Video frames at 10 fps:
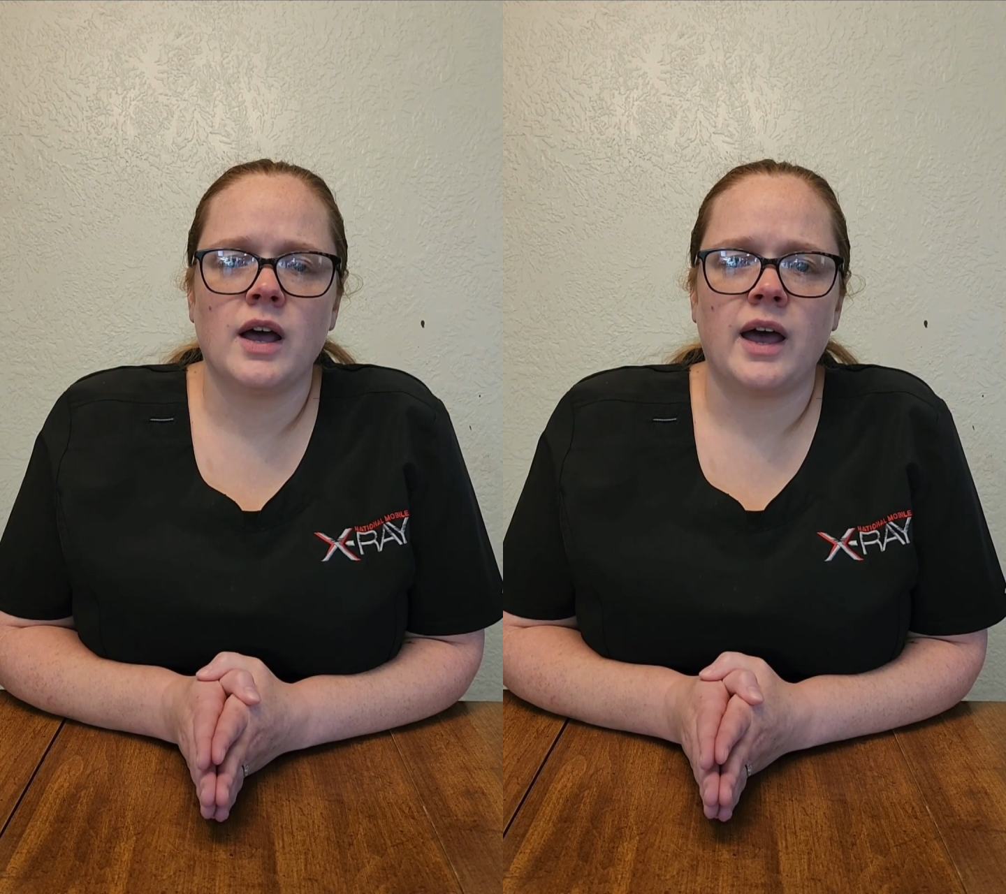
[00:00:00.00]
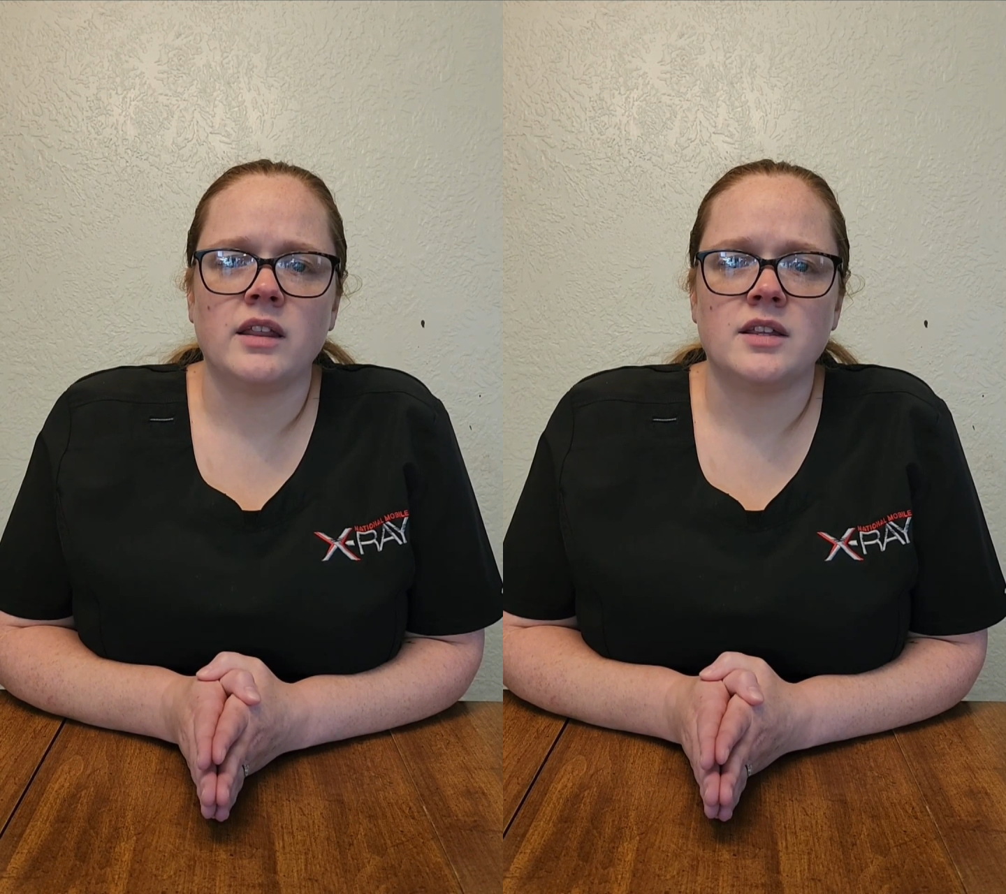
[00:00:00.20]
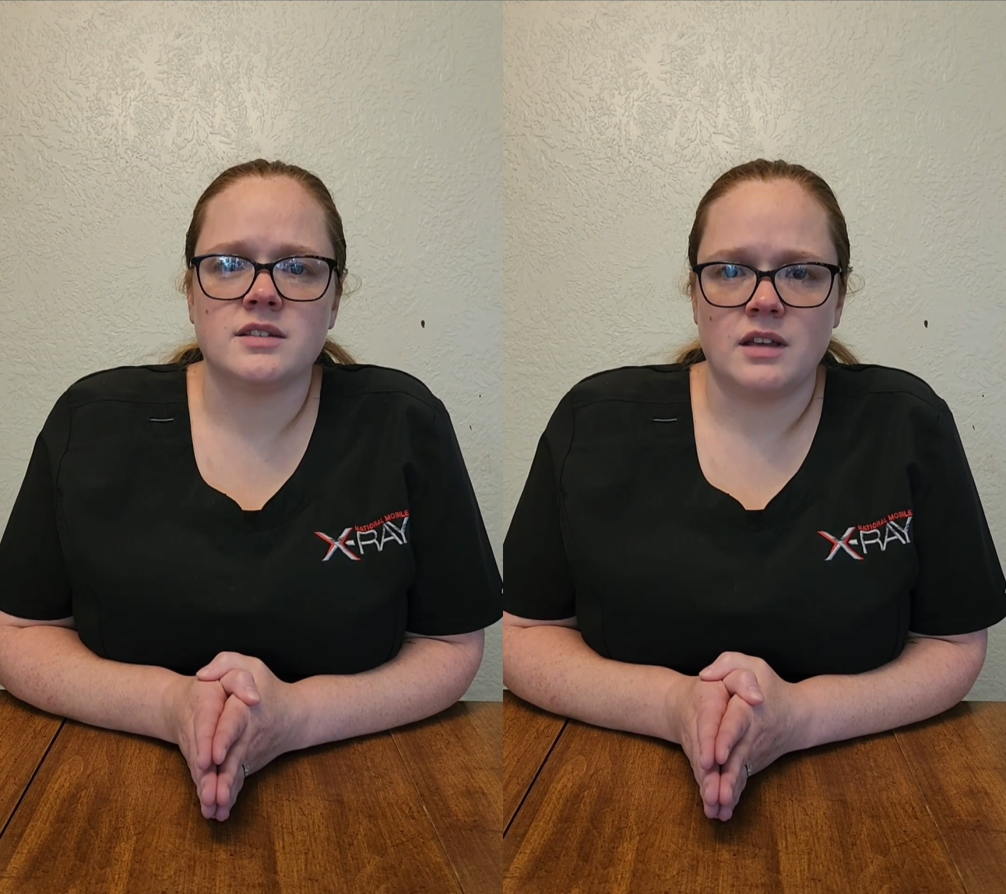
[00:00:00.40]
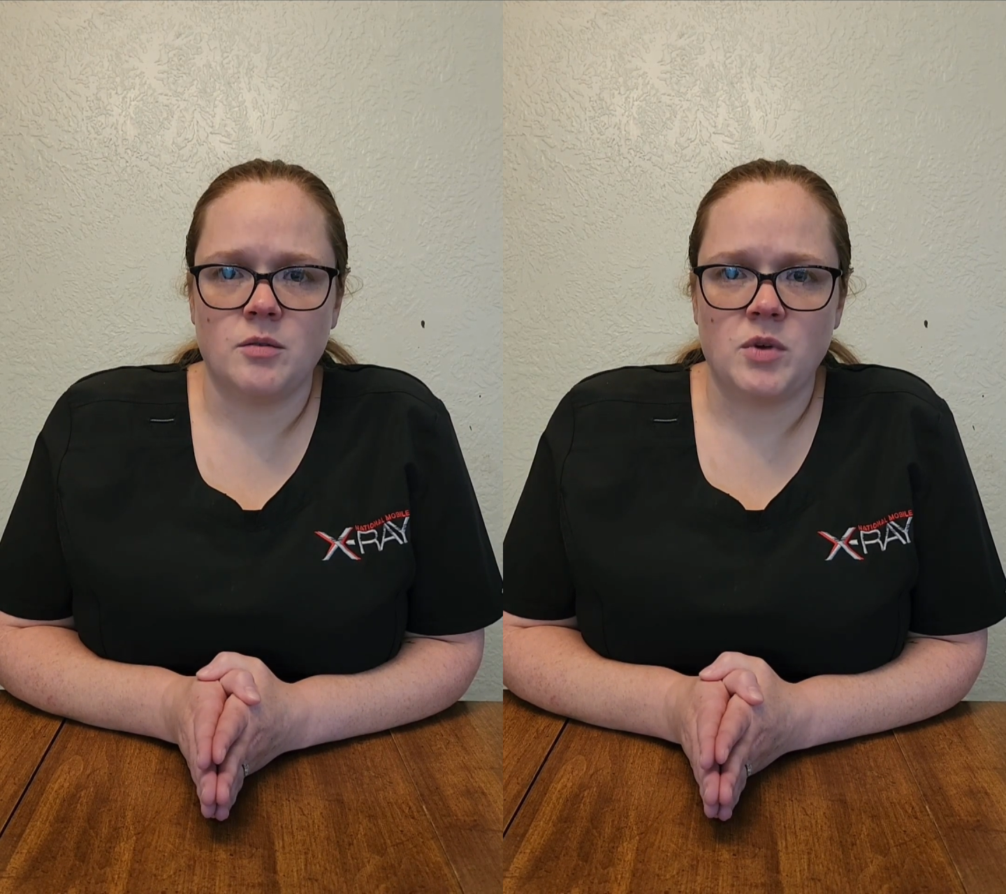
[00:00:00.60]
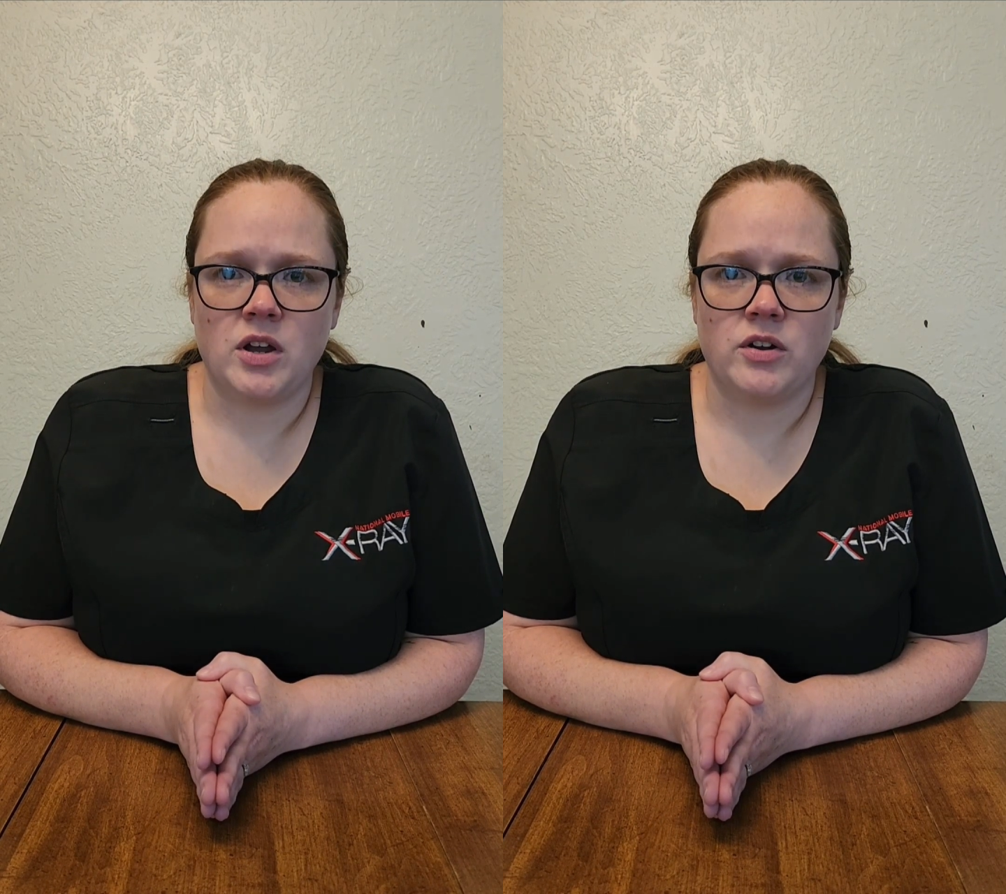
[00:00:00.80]
At the
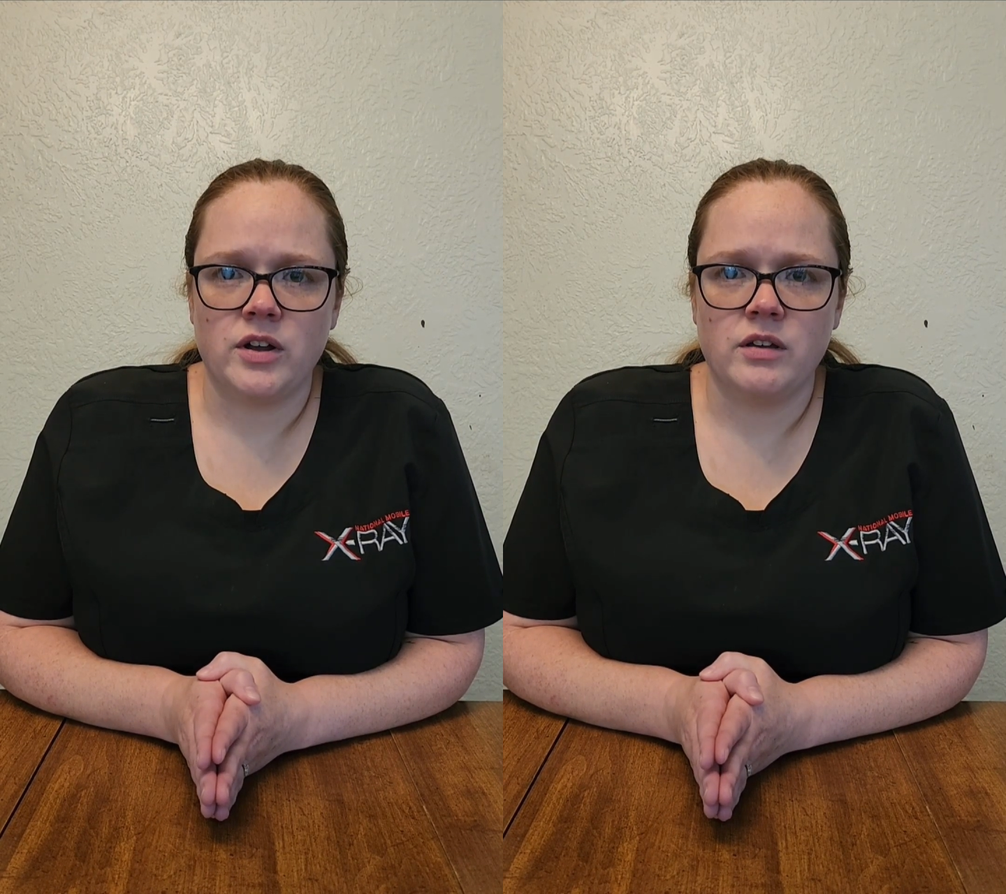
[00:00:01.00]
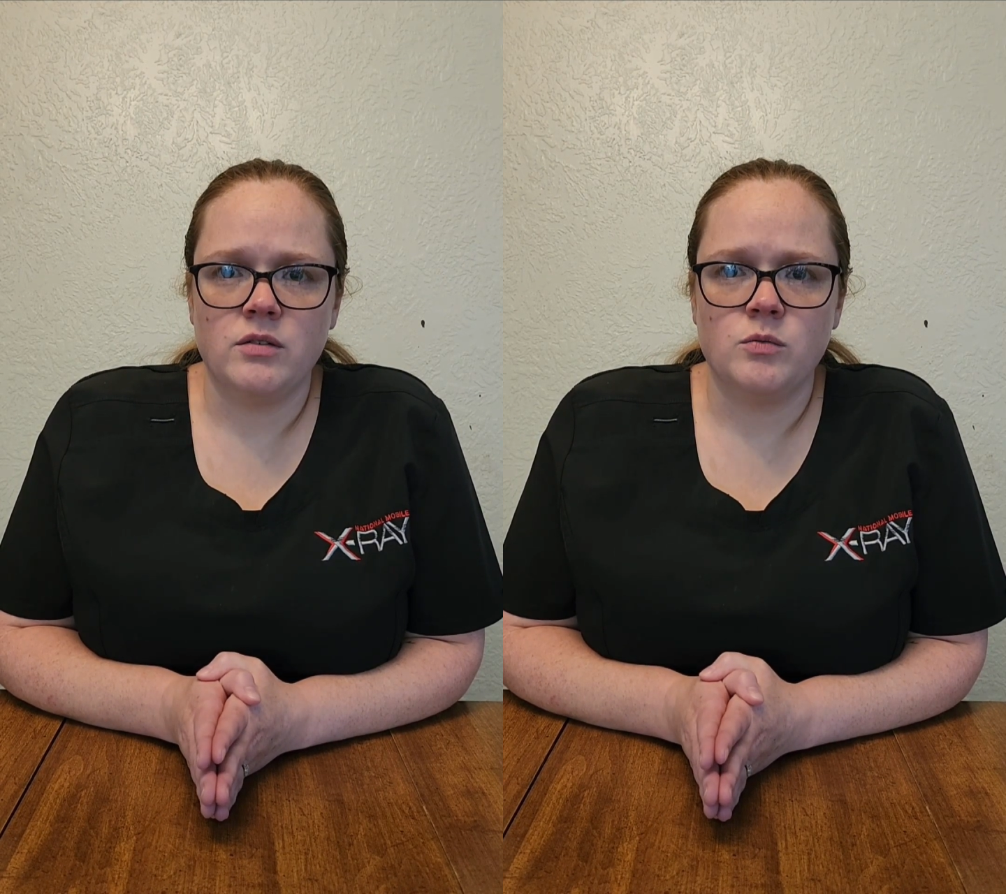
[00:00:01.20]
same area,